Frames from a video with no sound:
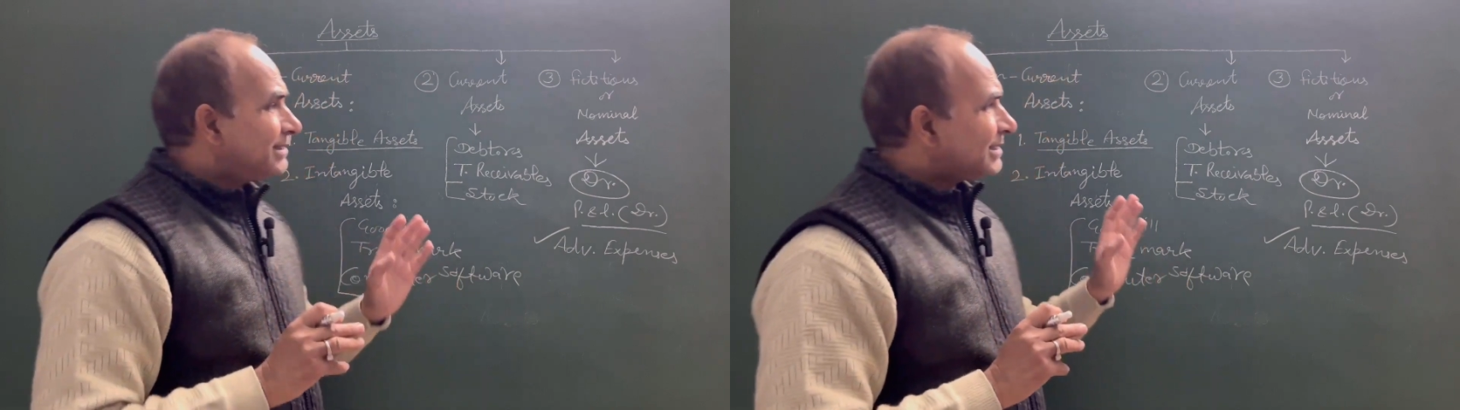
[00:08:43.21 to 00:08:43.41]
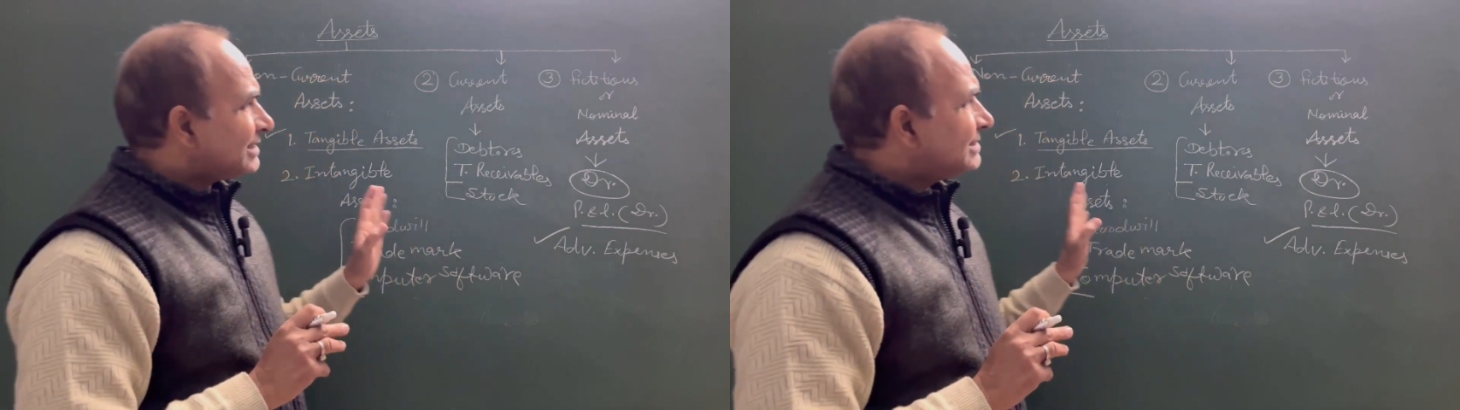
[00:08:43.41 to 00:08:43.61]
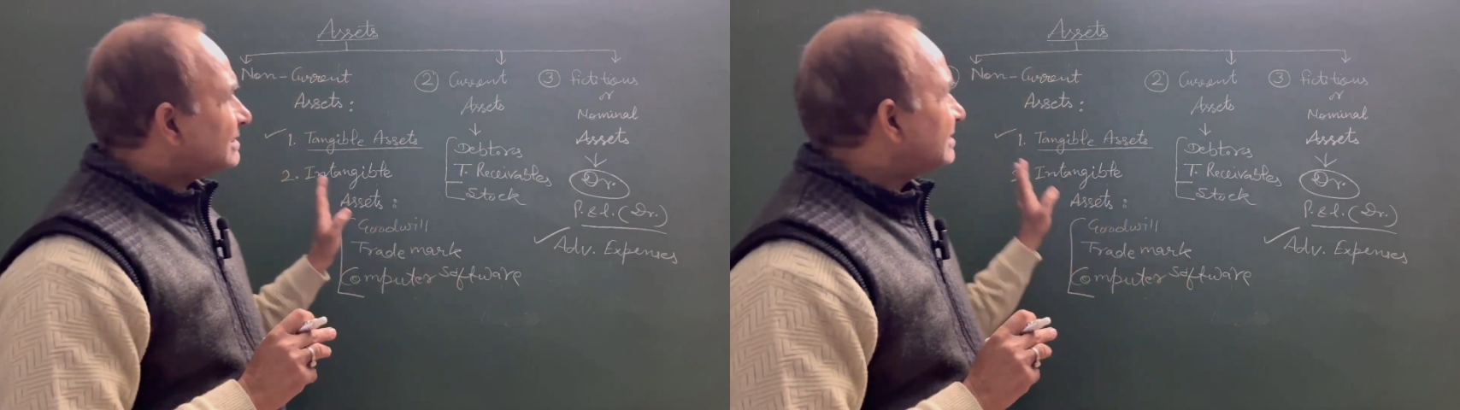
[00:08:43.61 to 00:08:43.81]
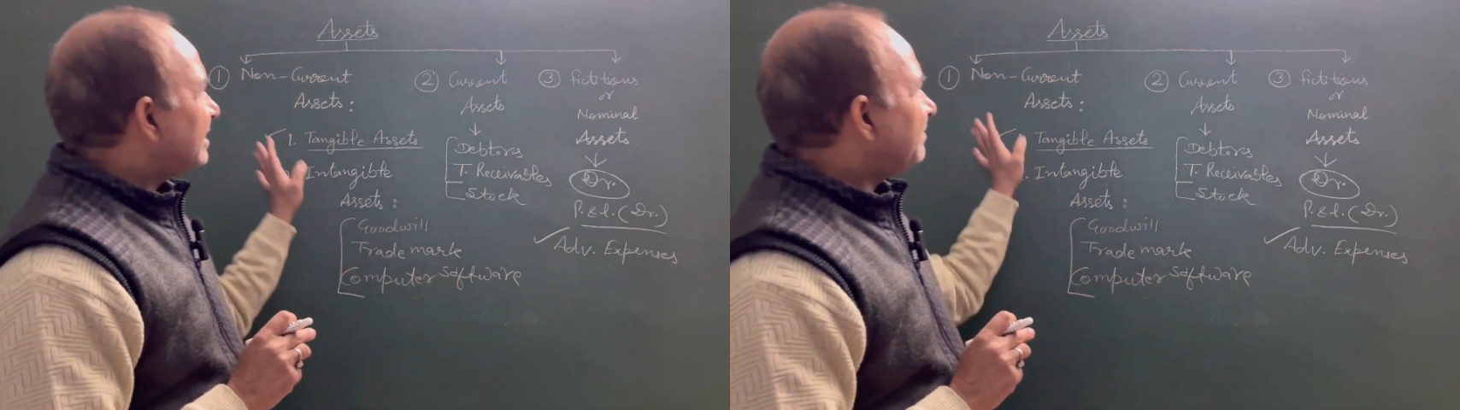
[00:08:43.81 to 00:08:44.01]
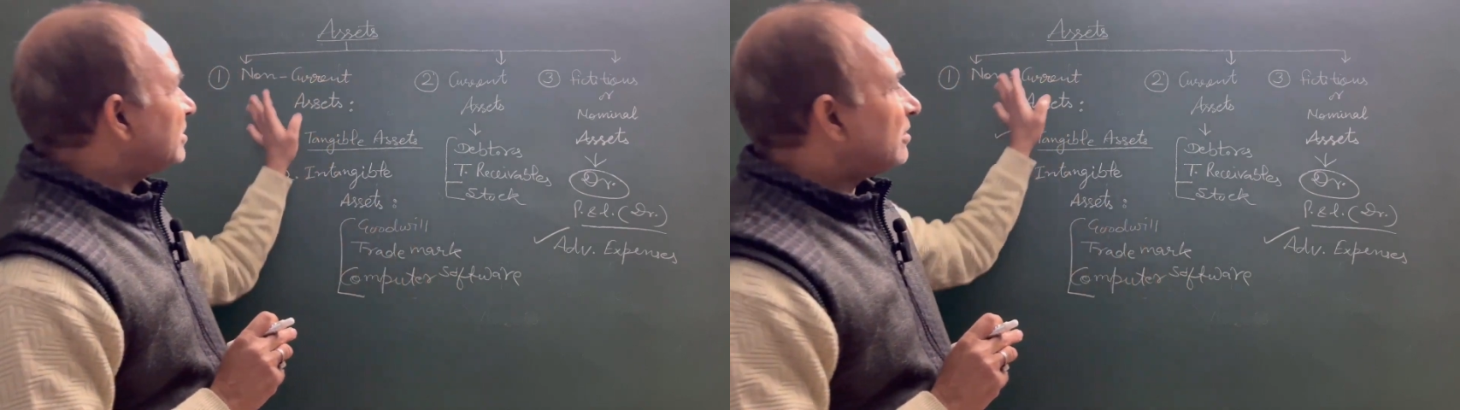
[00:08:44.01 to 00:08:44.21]
the
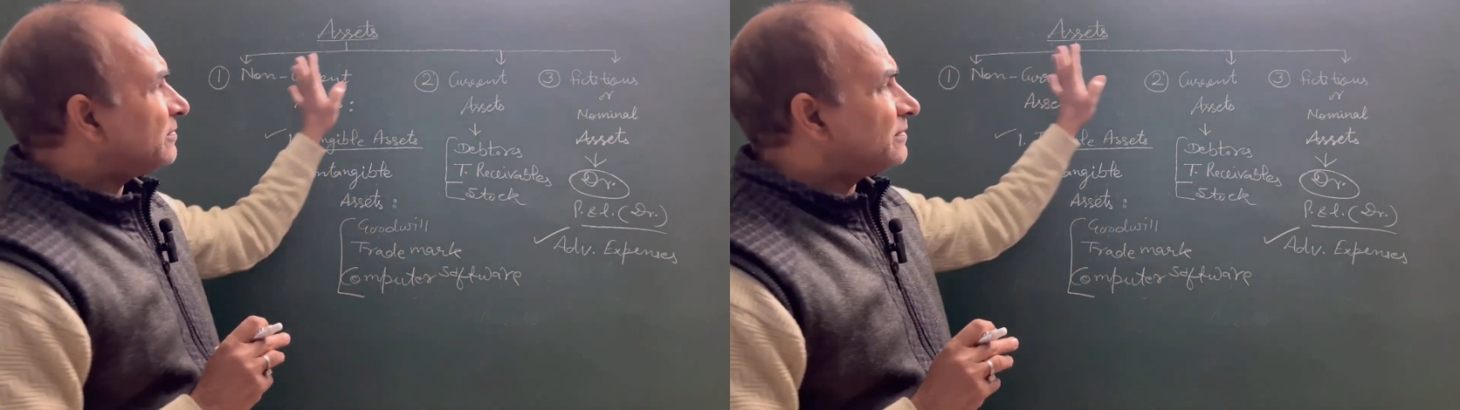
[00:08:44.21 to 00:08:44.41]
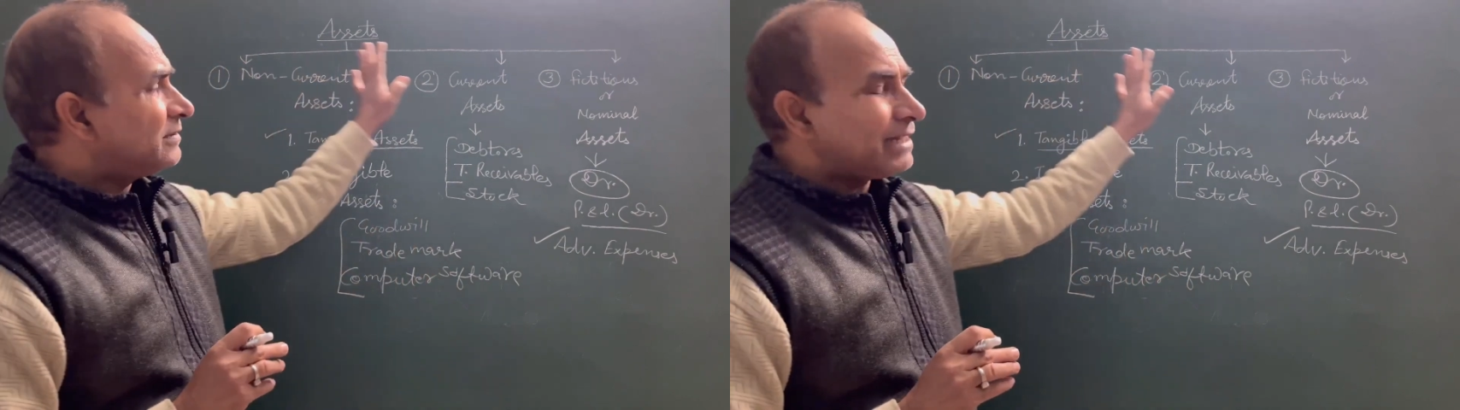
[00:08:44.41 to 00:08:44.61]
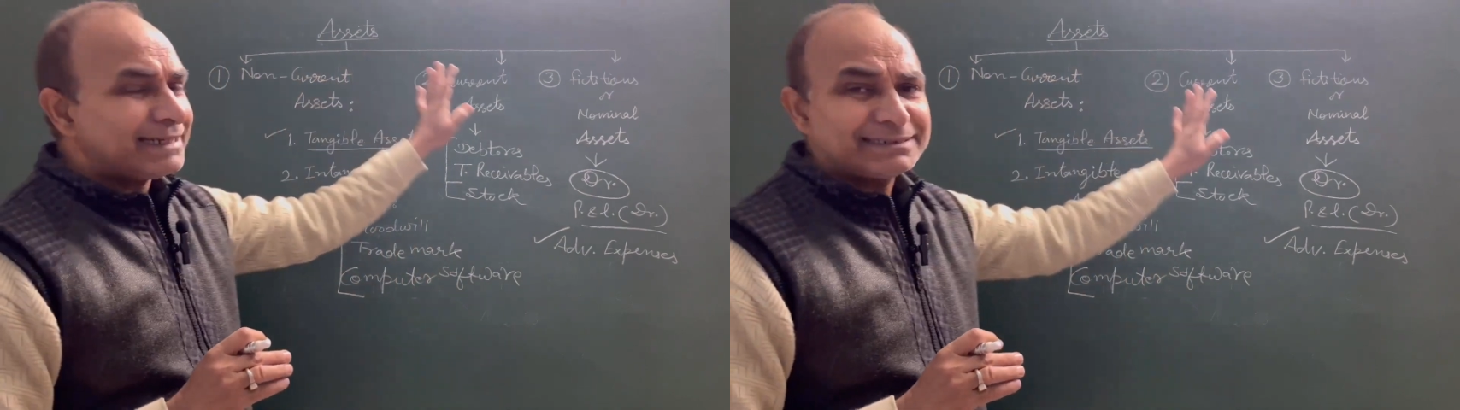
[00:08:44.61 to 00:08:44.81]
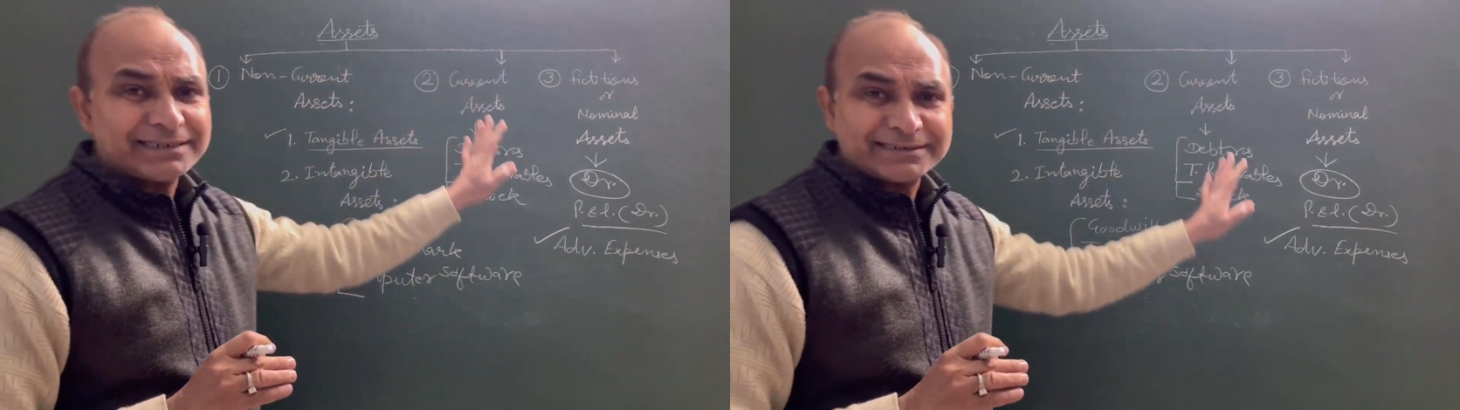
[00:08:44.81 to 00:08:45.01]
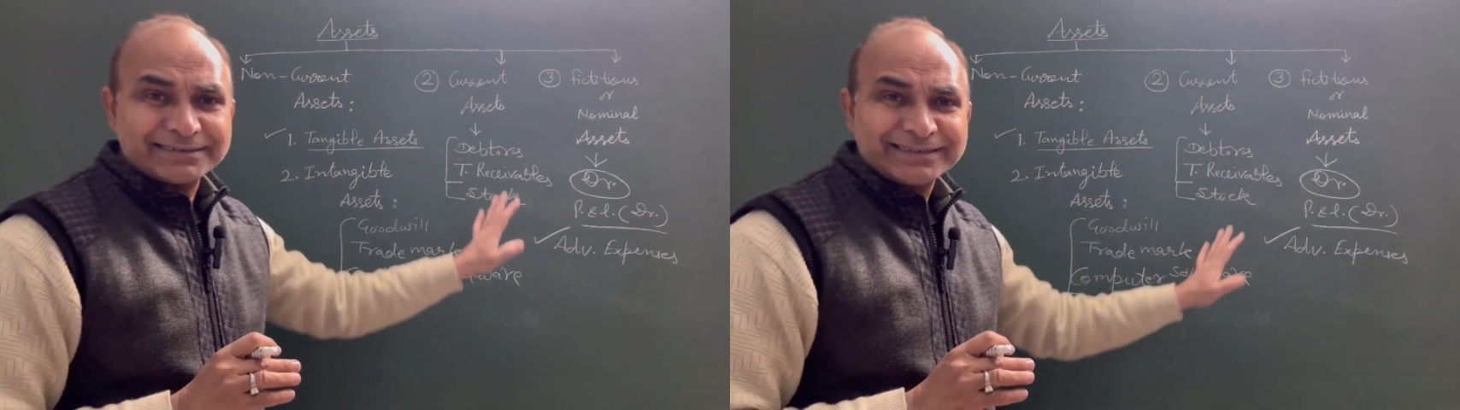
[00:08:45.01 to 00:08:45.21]
concept of
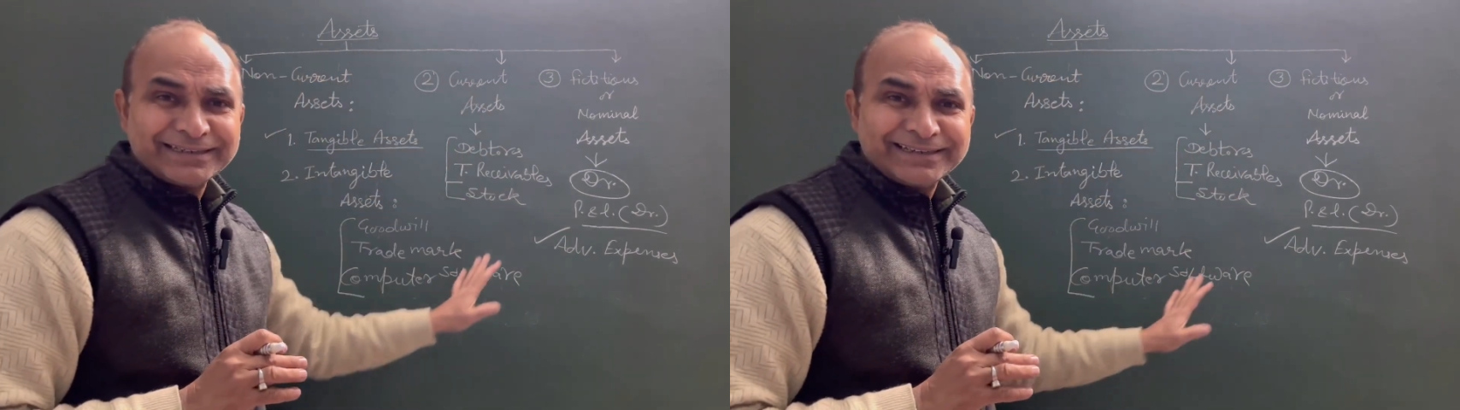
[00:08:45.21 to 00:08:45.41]
assets